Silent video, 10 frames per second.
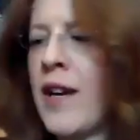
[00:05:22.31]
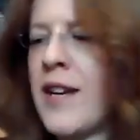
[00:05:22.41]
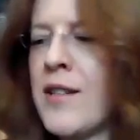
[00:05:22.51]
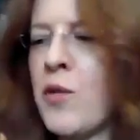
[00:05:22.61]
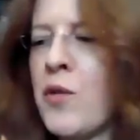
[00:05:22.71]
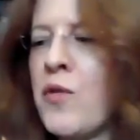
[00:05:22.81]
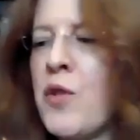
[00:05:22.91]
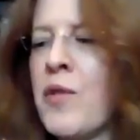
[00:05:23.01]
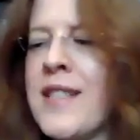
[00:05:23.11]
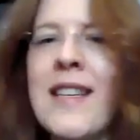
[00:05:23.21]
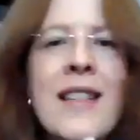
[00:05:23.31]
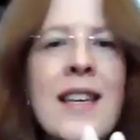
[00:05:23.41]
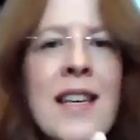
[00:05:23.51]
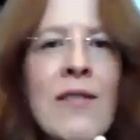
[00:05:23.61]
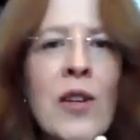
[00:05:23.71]
And it's sort of, you can see
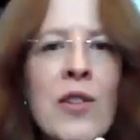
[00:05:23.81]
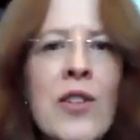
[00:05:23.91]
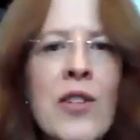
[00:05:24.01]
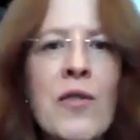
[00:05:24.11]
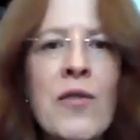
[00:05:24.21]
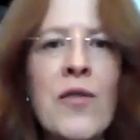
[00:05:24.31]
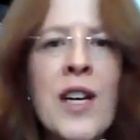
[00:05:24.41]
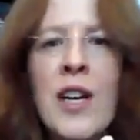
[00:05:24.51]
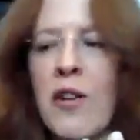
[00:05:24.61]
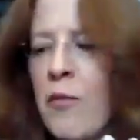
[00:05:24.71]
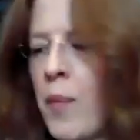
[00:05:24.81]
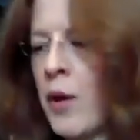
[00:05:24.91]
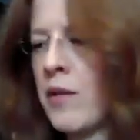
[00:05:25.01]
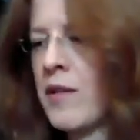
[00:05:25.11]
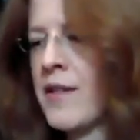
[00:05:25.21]
the evolution of
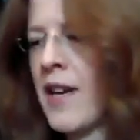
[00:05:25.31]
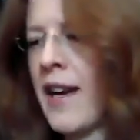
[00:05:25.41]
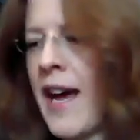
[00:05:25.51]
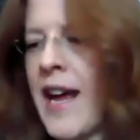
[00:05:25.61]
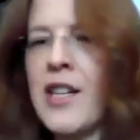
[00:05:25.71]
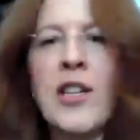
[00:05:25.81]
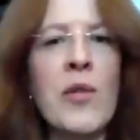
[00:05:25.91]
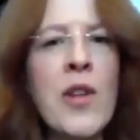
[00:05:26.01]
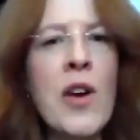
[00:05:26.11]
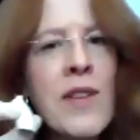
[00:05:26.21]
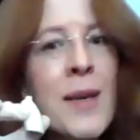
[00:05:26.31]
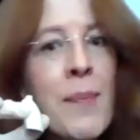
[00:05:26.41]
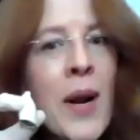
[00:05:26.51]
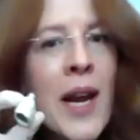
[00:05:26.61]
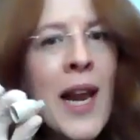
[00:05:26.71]
bowls. And actually, although these are
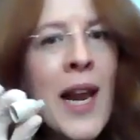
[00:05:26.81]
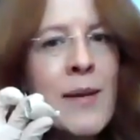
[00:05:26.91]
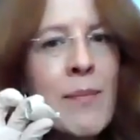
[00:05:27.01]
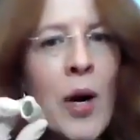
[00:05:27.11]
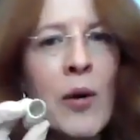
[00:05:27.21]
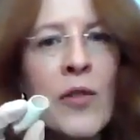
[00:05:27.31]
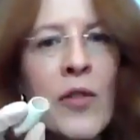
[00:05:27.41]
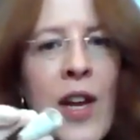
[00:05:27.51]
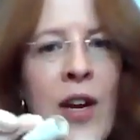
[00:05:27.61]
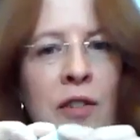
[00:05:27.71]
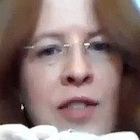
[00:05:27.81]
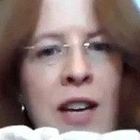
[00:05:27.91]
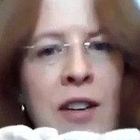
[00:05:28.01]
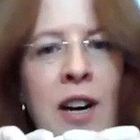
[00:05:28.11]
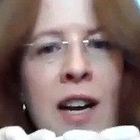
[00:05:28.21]
plain bowls, they're not
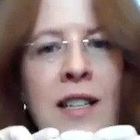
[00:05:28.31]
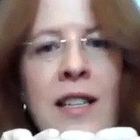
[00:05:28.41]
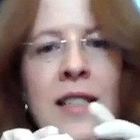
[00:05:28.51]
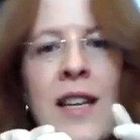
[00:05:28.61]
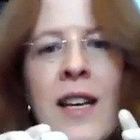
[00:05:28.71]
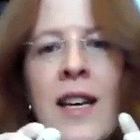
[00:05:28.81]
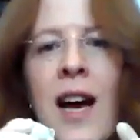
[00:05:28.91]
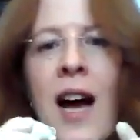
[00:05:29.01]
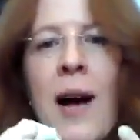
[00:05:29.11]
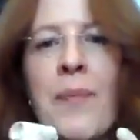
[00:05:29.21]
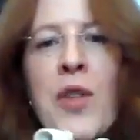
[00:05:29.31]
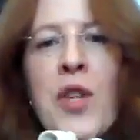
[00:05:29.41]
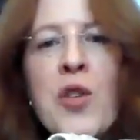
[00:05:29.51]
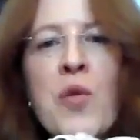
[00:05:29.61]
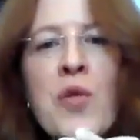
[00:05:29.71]
decorated,
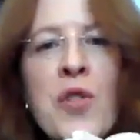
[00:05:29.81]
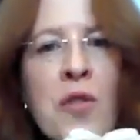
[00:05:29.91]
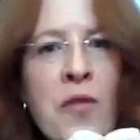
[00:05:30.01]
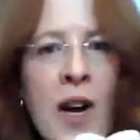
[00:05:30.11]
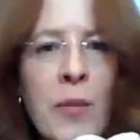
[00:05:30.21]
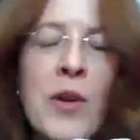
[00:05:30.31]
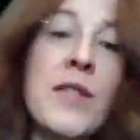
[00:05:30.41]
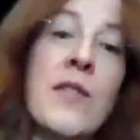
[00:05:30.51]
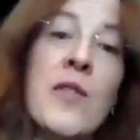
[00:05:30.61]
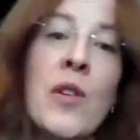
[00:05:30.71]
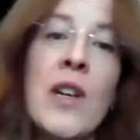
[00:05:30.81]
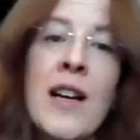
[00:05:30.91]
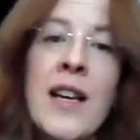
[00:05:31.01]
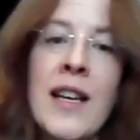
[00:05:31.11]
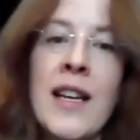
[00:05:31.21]
you do find ones, if you're
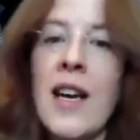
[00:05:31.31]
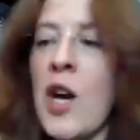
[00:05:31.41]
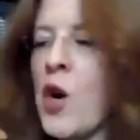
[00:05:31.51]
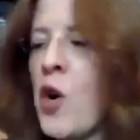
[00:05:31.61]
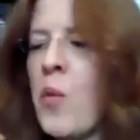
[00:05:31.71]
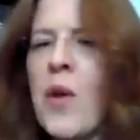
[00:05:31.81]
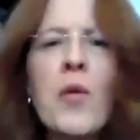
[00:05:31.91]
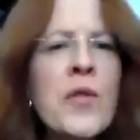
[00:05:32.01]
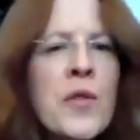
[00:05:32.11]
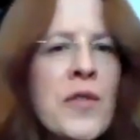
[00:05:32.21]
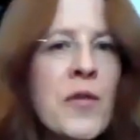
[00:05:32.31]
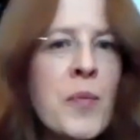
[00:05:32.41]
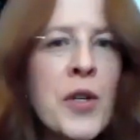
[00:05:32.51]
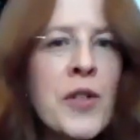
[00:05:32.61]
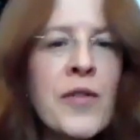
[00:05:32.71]
lucky, with all sorts of
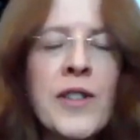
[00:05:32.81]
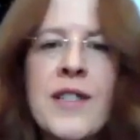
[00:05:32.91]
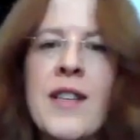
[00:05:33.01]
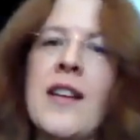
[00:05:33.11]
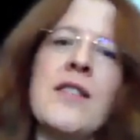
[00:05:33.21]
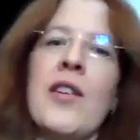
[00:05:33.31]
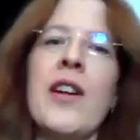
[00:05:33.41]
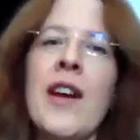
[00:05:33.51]
beautiful designs on.